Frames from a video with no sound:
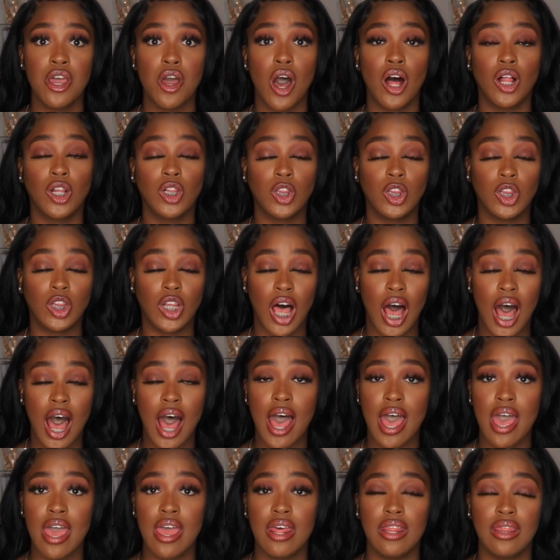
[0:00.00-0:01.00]
a
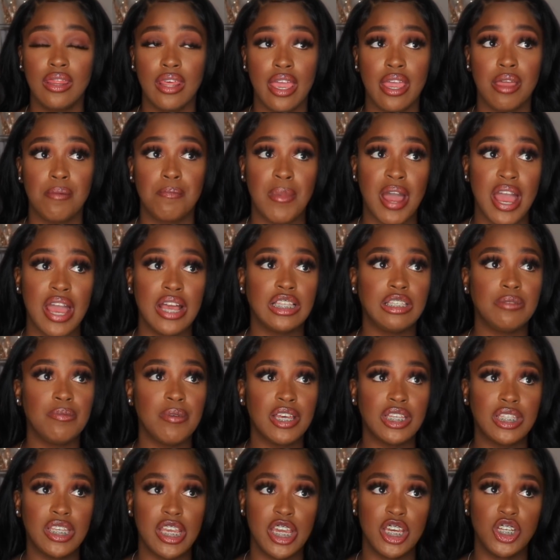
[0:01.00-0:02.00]
lot, like my
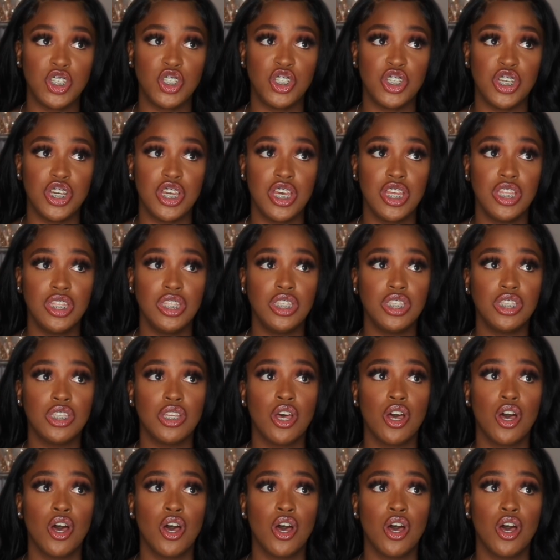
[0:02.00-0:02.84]
expectations